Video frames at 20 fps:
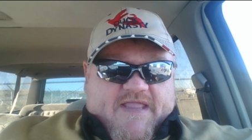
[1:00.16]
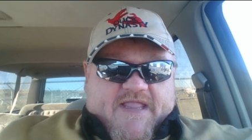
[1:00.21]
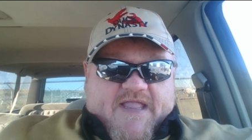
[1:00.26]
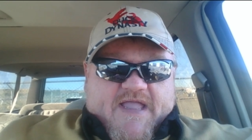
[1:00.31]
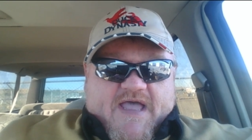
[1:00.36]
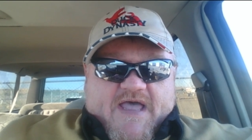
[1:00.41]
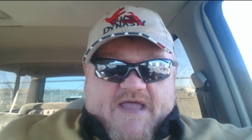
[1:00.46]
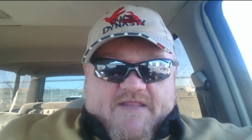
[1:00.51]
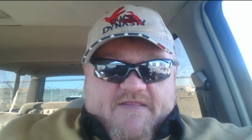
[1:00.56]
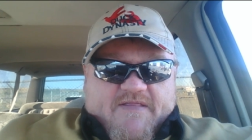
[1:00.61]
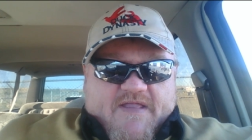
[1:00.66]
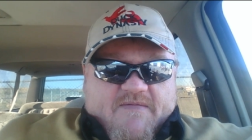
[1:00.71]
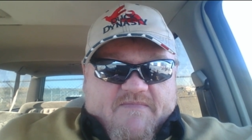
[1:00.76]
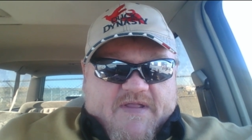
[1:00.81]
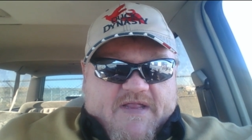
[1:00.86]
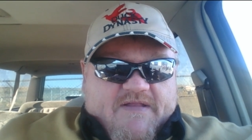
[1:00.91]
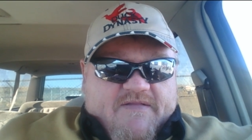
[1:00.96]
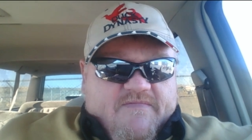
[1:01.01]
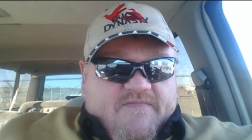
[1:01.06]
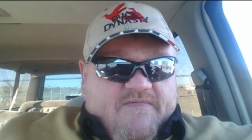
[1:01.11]
they got, I
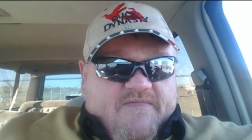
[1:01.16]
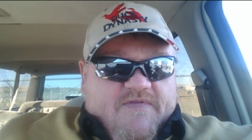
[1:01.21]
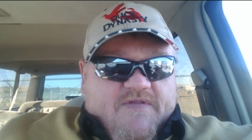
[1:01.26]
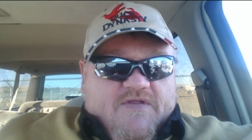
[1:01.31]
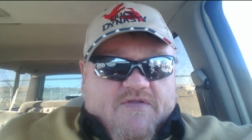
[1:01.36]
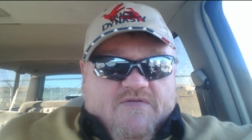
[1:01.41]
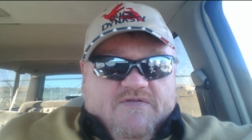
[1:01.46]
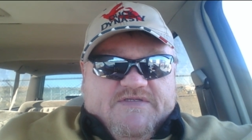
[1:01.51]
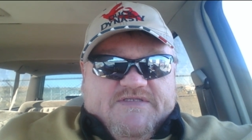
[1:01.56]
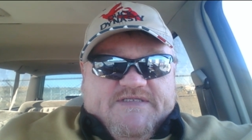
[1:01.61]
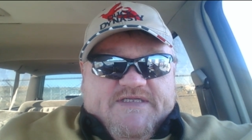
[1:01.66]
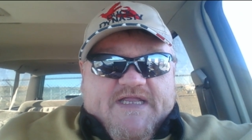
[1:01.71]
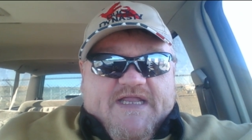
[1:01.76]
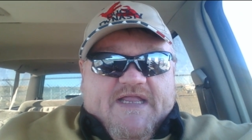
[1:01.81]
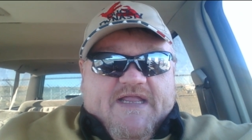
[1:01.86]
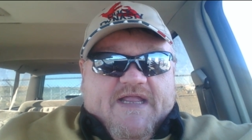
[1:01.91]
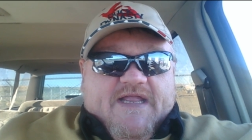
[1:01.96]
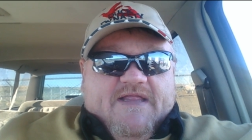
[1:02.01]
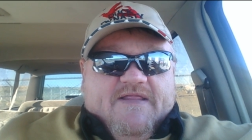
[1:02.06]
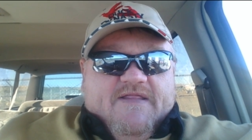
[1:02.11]
mean, you
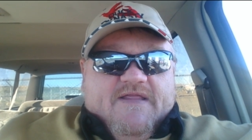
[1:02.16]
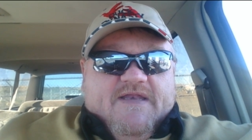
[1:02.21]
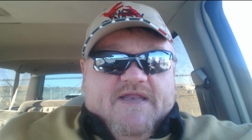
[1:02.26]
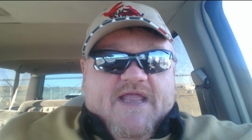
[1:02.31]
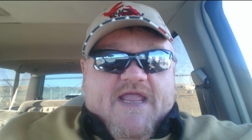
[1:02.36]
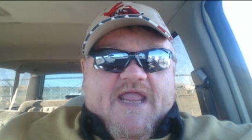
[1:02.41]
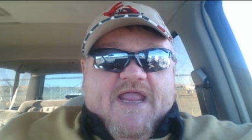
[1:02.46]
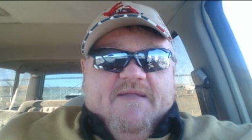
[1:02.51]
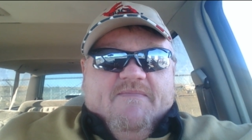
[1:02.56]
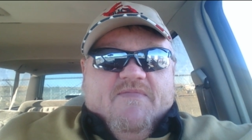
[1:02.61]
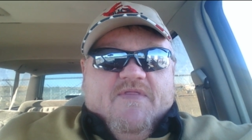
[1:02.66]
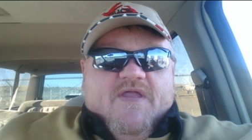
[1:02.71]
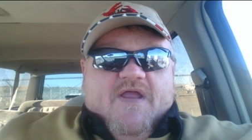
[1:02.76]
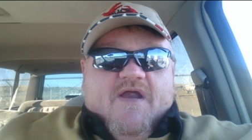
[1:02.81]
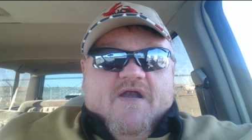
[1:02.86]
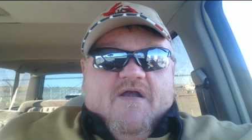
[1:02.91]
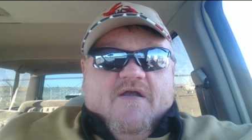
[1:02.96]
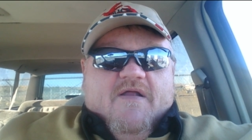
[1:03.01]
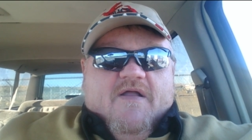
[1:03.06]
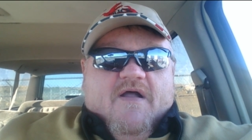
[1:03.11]
see in the name
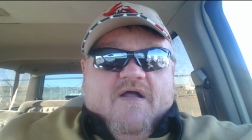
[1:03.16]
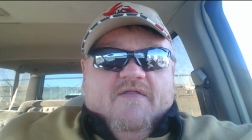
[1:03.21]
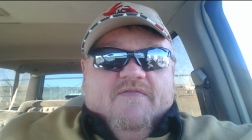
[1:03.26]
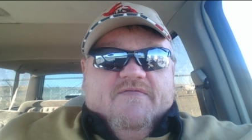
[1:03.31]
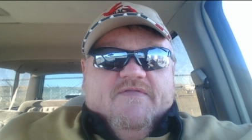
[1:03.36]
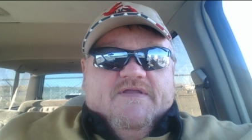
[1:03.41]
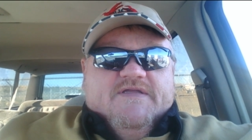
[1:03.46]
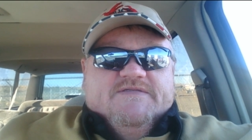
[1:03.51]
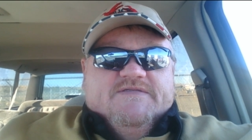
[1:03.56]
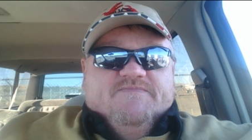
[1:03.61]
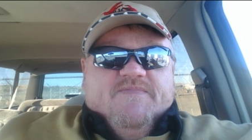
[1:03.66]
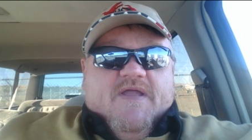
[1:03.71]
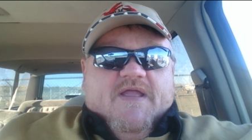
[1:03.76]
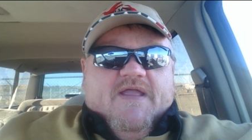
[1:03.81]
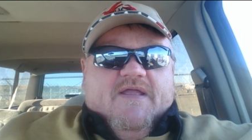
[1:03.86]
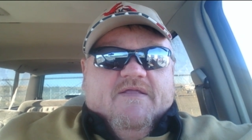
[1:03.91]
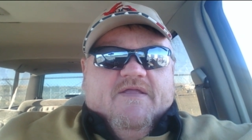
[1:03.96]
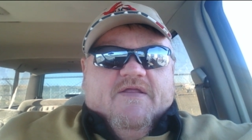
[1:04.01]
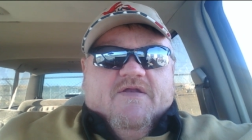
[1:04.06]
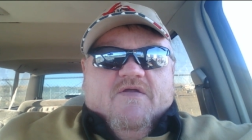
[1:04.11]
there on this
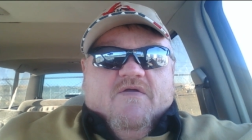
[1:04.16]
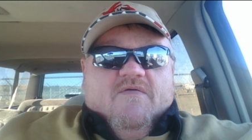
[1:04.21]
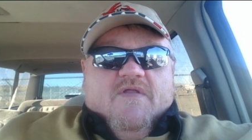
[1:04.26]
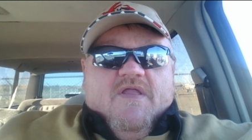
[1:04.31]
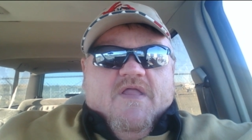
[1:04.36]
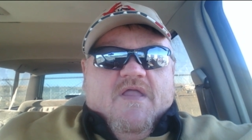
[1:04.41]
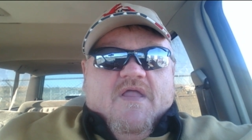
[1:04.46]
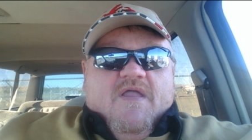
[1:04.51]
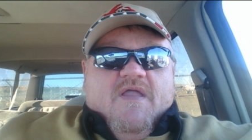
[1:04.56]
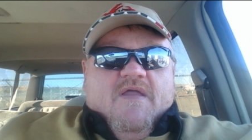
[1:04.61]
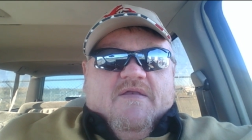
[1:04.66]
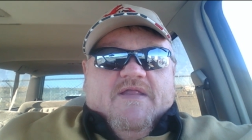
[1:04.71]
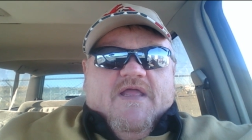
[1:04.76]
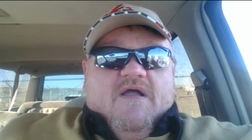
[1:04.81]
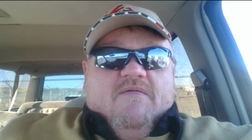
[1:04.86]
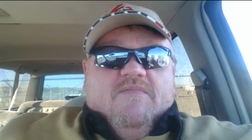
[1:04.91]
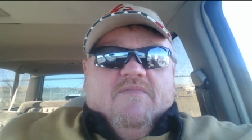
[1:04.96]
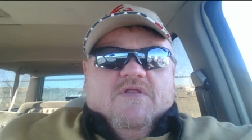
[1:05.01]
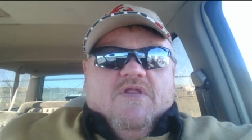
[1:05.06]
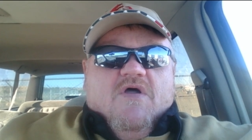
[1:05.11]
page,
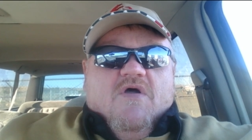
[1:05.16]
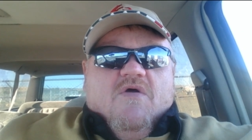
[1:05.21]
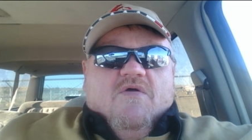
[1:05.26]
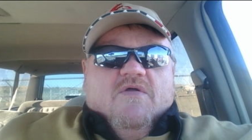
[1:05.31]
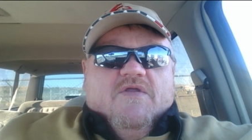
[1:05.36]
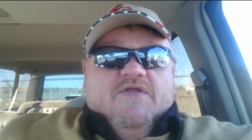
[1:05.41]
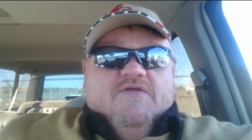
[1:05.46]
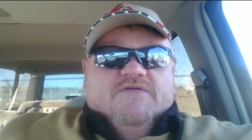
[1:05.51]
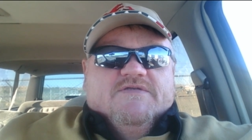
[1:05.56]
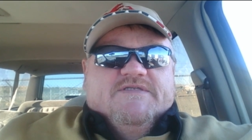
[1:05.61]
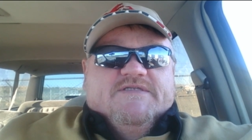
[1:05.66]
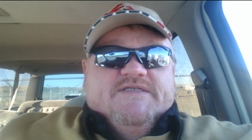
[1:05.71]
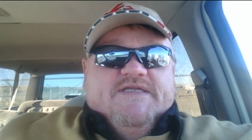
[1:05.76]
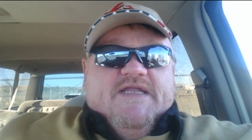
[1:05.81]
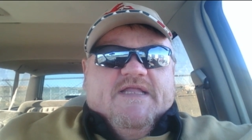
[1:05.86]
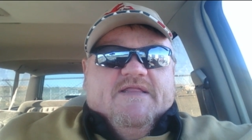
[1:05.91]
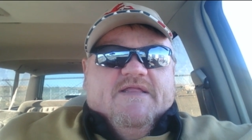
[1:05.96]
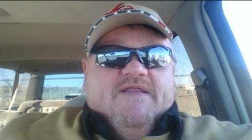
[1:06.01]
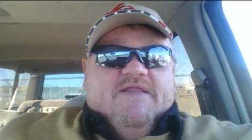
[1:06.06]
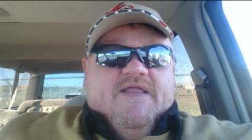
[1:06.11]
down below, you'll
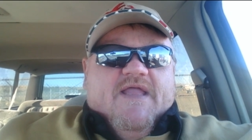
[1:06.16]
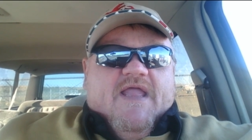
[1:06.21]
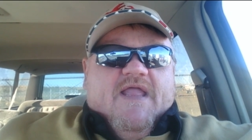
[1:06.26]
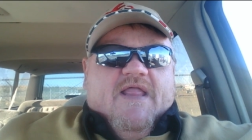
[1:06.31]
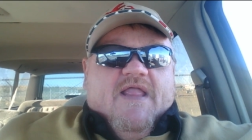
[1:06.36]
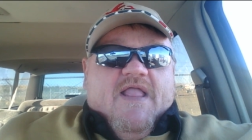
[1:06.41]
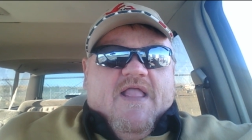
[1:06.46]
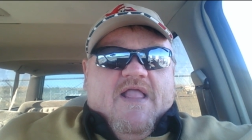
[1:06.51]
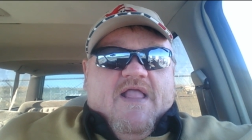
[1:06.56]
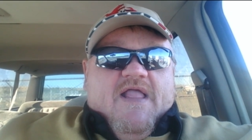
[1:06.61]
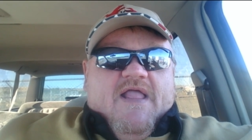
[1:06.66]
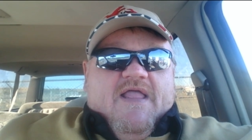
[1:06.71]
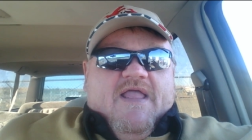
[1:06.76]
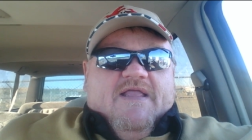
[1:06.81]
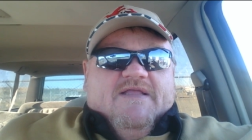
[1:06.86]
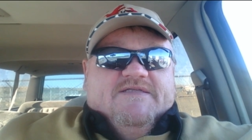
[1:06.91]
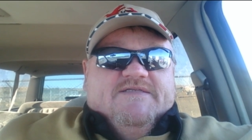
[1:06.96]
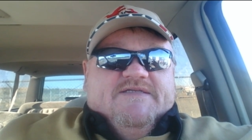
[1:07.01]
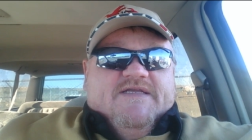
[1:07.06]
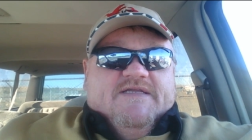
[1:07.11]
see that it
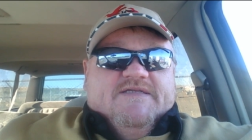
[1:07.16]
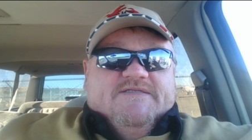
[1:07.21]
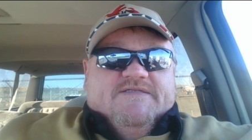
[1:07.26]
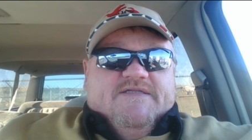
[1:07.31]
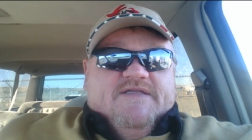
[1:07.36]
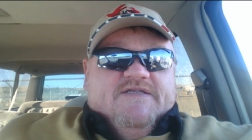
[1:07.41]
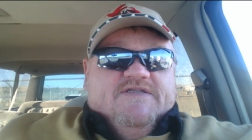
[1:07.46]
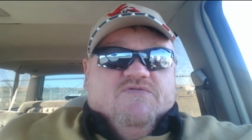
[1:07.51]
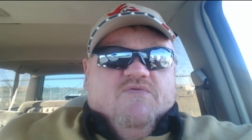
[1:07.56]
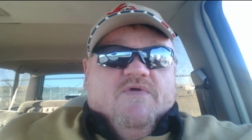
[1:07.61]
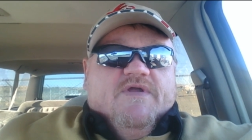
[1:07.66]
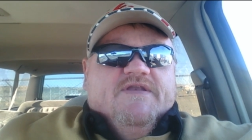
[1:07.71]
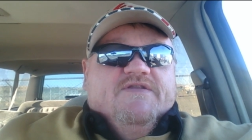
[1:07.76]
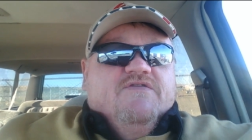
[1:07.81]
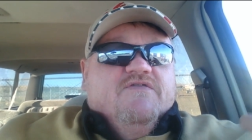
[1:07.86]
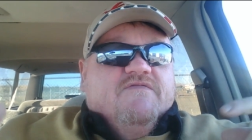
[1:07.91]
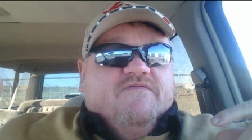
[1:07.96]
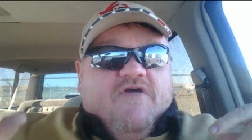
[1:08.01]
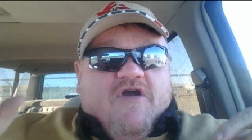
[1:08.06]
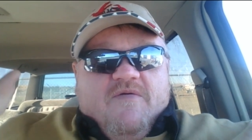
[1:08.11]
says the
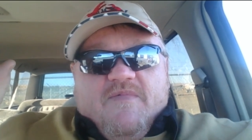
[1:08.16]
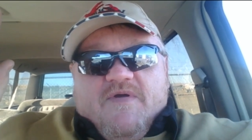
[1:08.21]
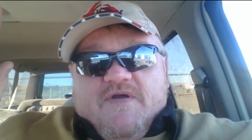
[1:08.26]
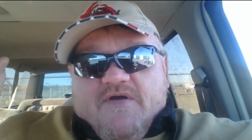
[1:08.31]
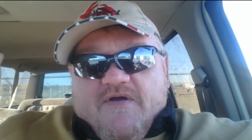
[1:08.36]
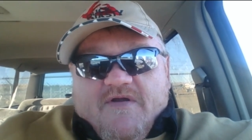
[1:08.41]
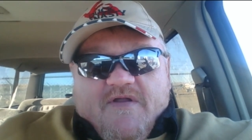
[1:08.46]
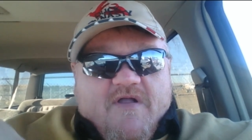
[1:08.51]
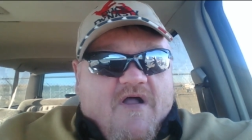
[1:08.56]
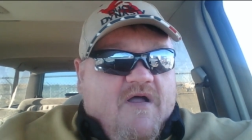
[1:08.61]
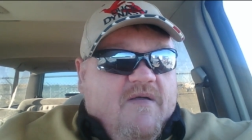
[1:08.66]
22 Varminter,